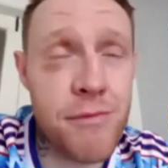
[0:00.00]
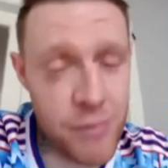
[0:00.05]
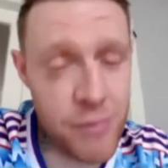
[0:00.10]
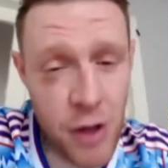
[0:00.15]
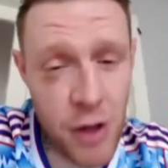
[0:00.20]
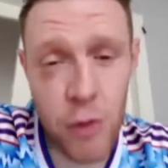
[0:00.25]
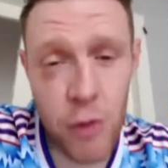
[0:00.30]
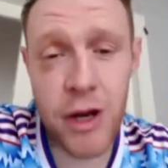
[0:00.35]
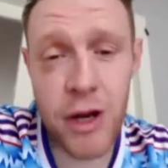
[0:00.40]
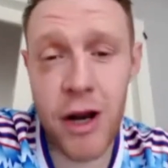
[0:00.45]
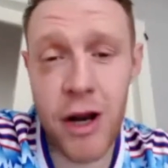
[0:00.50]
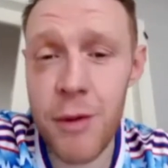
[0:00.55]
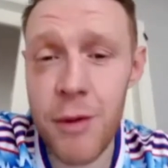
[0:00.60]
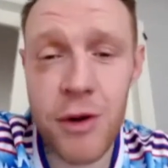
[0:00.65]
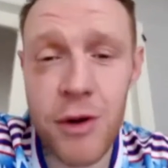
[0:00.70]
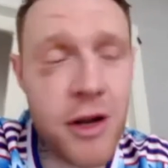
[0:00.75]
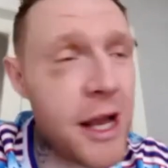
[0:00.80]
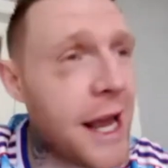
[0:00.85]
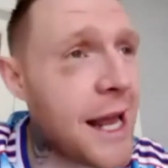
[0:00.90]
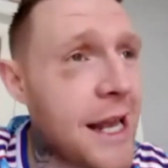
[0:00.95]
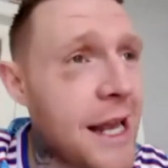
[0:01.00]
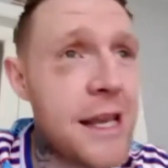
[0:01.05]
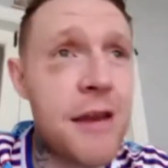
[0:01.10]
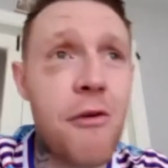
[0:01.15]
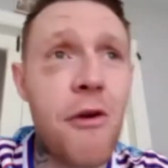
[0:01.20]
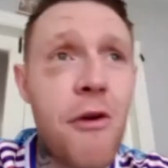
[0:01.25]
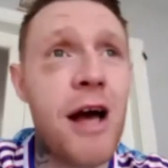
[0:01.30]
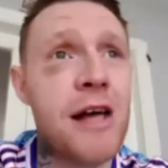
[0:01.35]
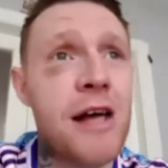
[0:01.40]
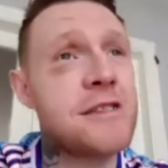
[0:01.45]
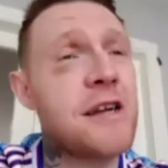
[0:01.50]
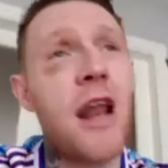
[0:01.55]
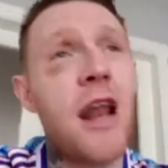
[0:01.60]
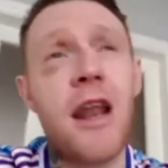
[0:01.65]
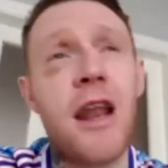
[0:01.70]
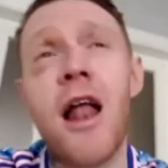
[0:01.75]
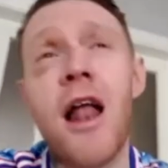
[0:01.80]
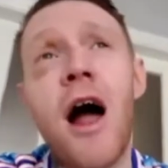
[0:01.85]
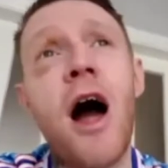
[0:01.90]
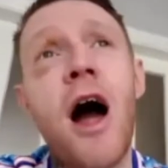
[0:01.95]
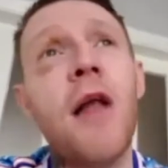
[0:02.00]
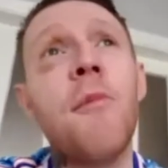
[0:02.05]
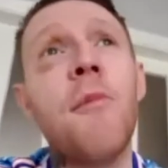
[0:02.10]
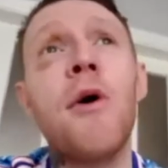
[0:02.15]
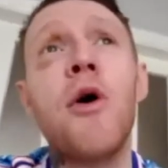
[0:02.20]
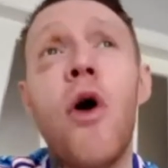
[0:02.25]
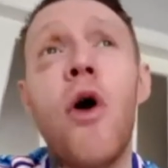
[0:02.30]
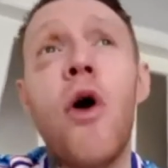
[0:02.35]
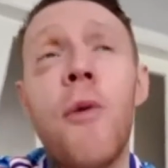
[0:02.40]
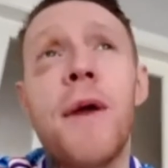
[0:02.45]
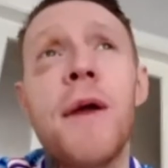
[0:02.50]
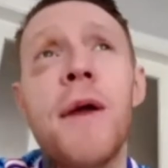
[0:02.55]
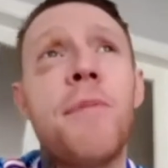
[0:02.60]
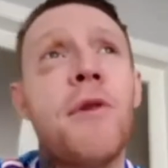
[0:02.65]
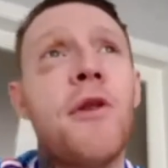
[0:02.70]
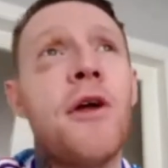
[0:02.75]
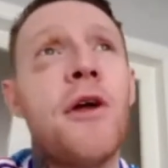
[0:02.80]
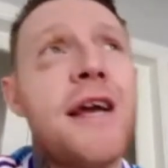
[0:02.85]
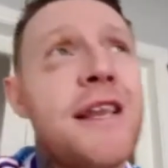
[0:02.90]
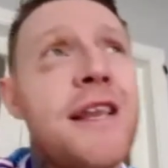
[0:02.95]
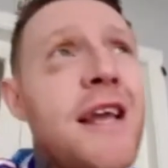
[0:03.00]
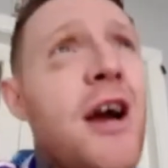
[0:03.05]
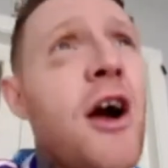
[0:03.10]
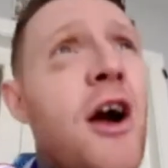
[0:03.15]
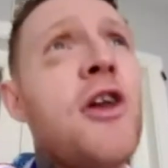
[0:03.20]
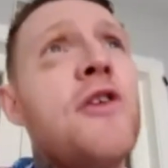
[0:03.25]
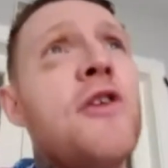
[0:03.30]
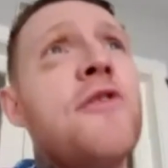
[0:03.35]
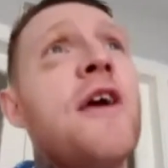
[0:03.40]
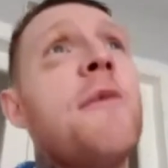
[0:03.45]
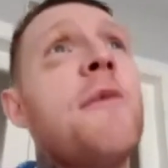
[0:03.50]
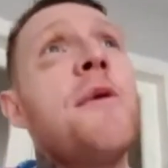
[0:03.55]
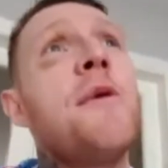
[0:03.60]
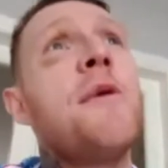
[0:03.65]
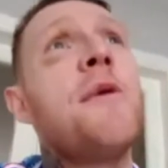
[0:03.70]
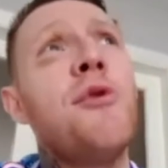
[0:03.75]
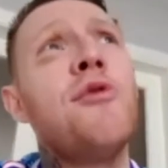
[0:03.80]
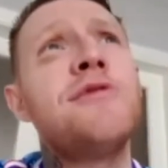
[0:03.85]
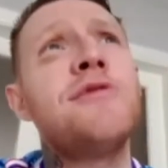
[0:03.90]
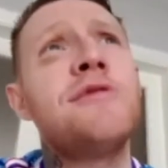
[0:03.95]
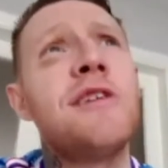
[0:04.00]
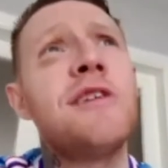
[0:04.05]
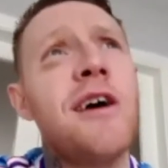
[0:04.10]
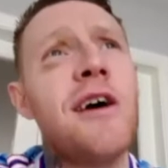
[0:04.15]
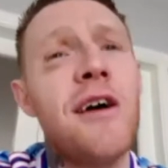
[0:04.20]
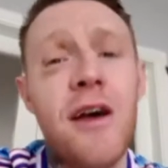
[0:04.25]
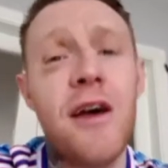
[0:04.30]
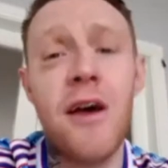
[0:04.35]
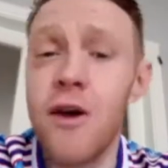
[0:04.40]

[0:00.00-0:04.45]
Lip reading: down here in Limerick, like Anthony Ross, Colin, all my own people, like, and they kind of gave me the boost to,